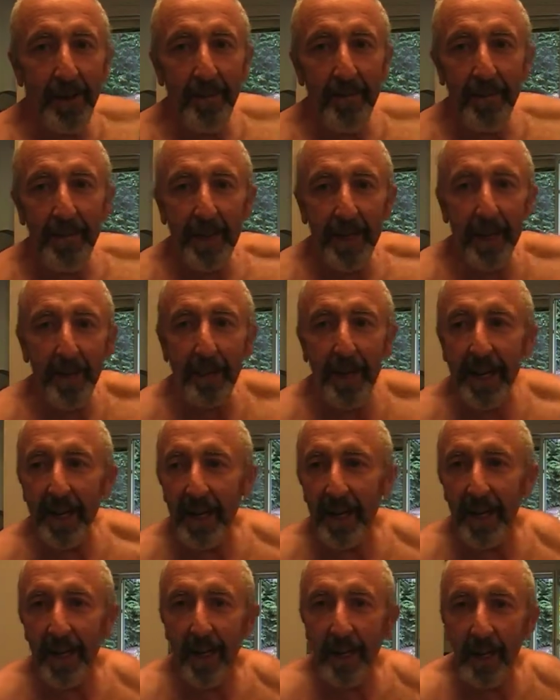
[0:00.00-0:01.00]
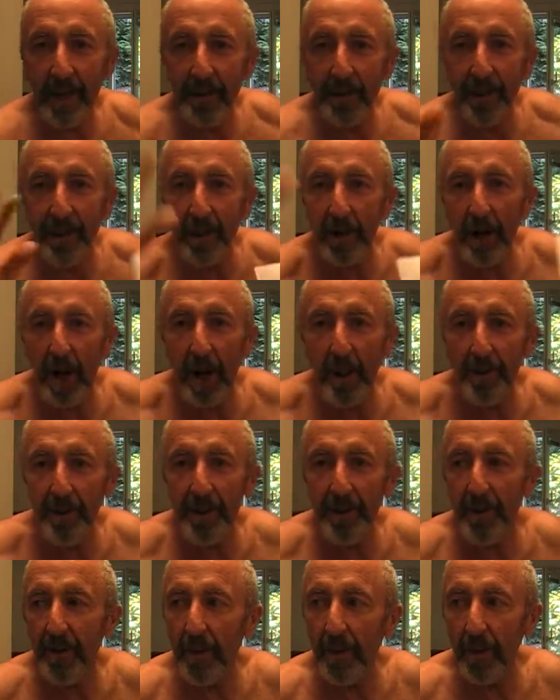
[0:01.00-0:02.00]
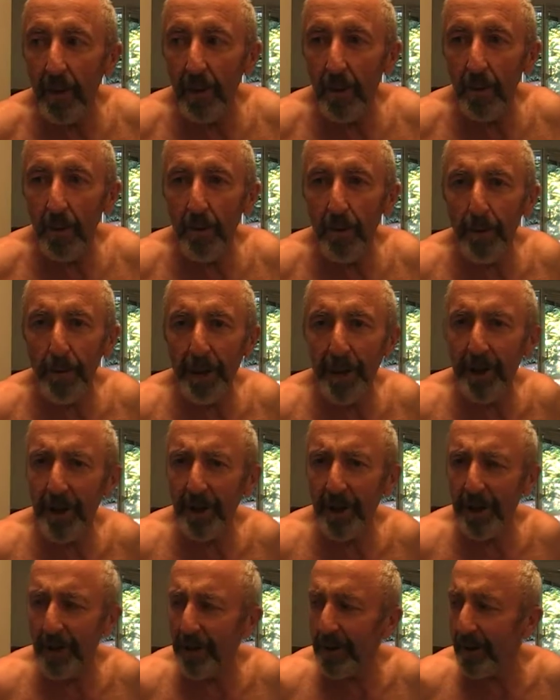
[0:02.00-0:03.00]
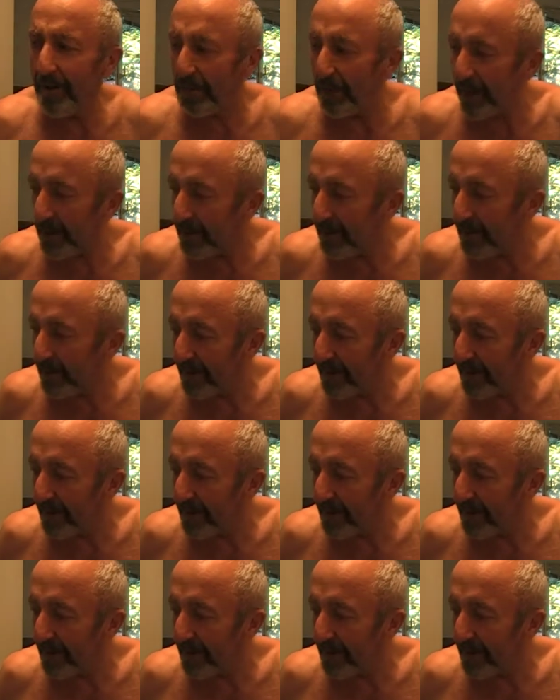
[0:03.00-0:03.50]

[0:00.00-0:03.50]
I come back and I see the cops and over by the shelter. I'm like,